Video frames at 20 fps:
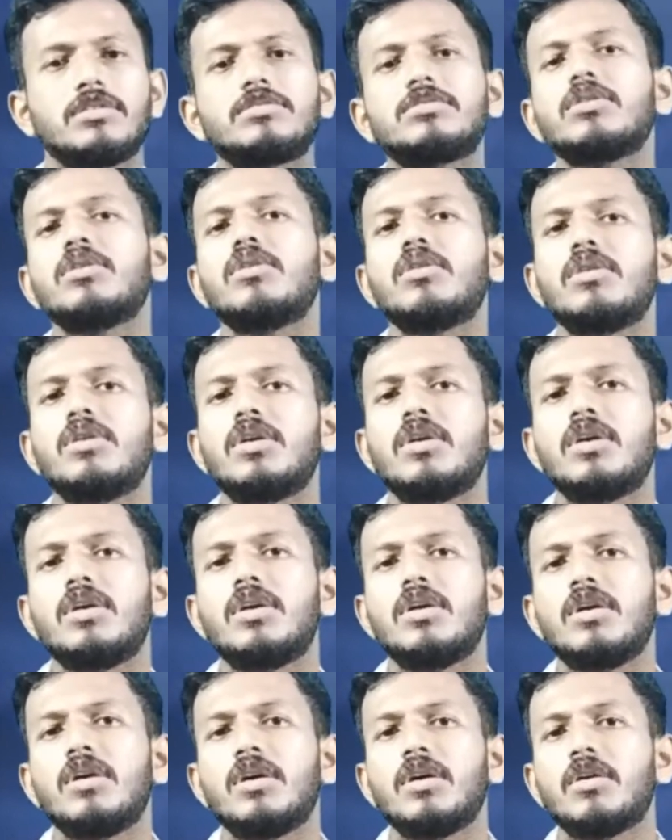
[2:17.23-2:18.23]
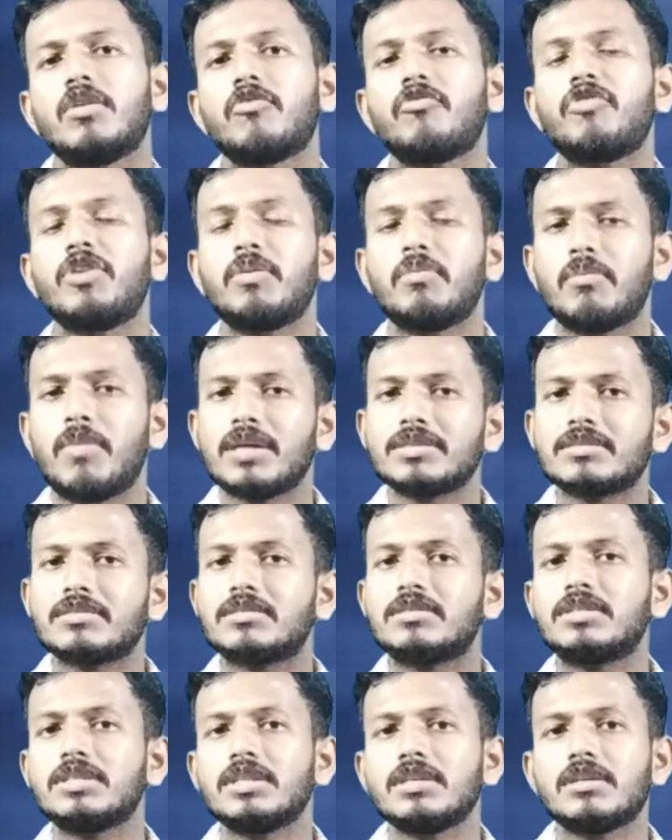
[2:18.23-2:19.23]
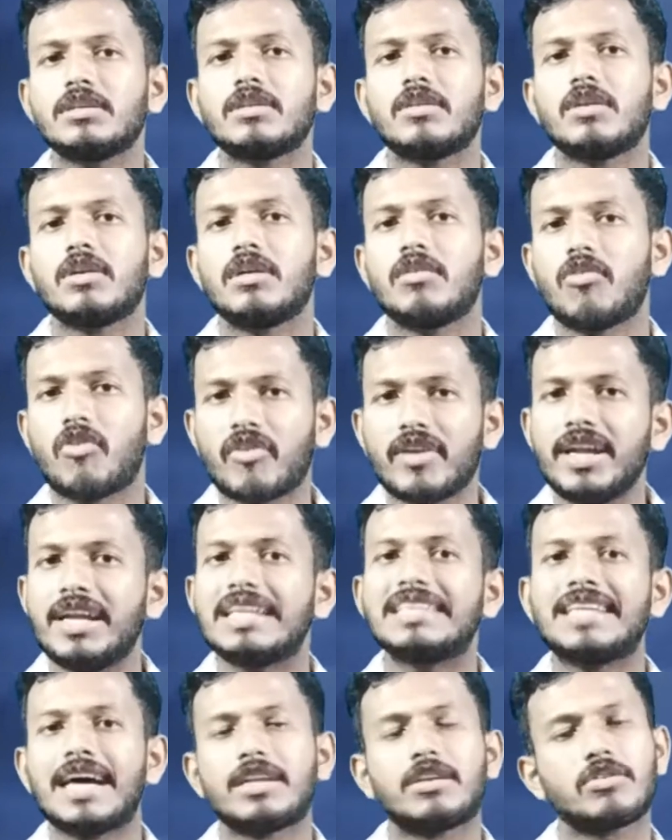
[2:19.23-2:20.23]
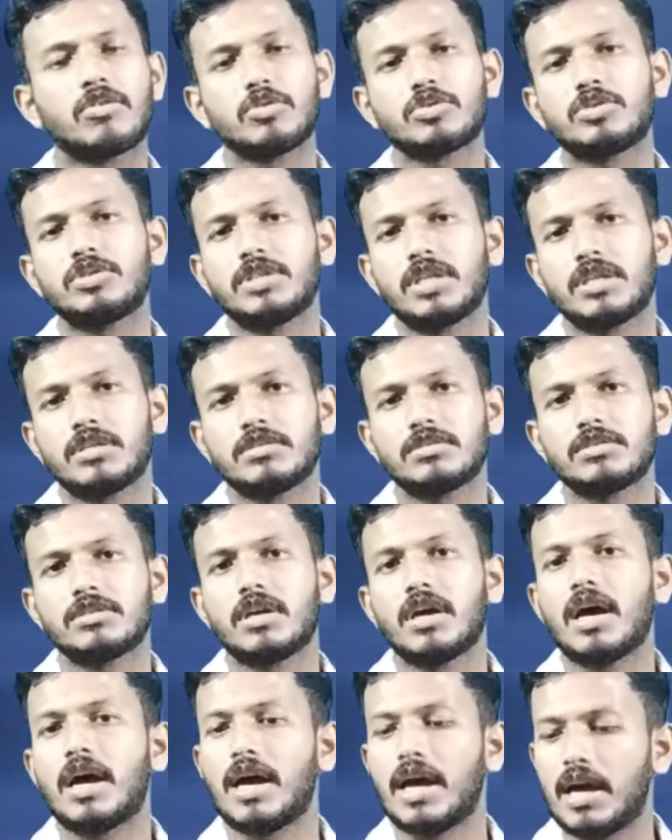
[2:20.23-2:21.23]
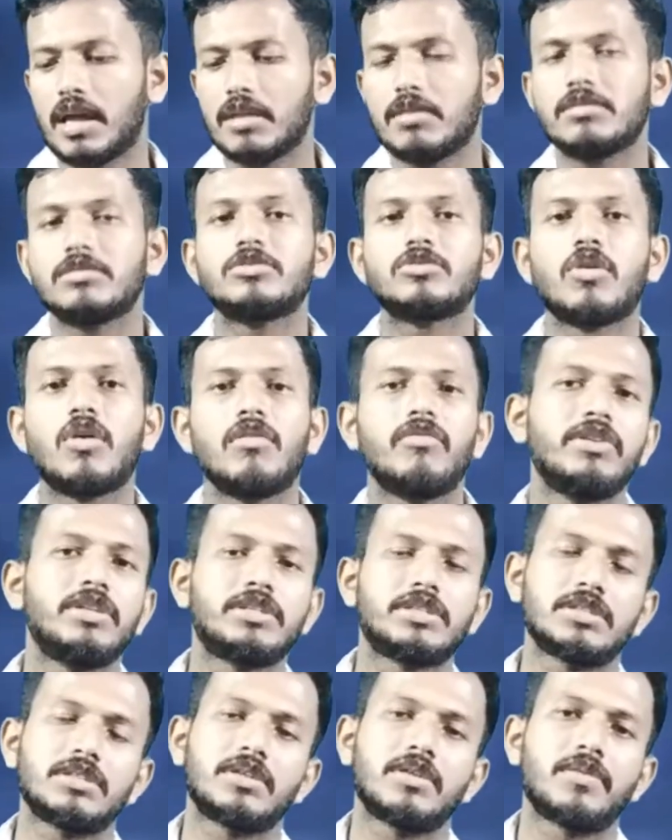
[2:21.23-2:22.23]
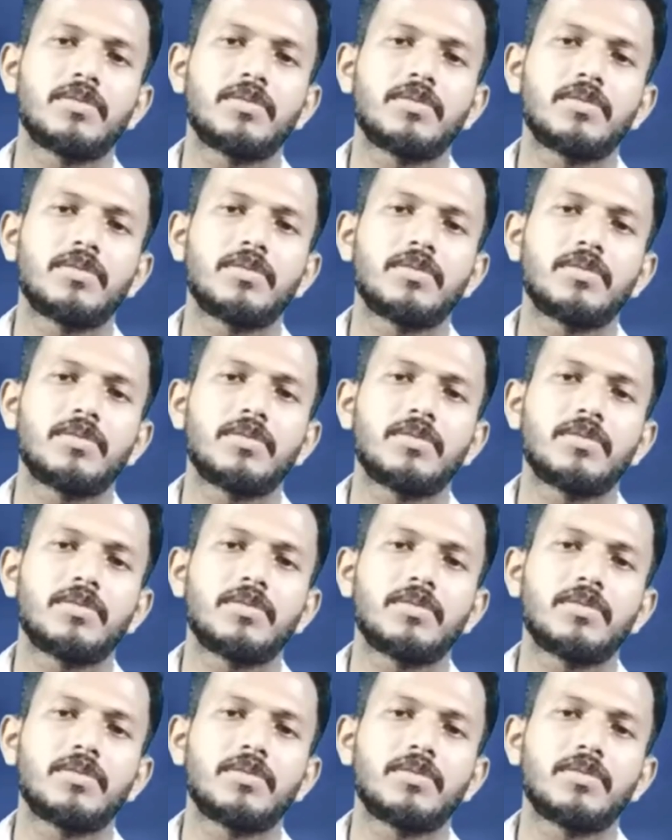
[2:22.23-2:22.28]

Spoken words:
So, we must read that questions and solve it.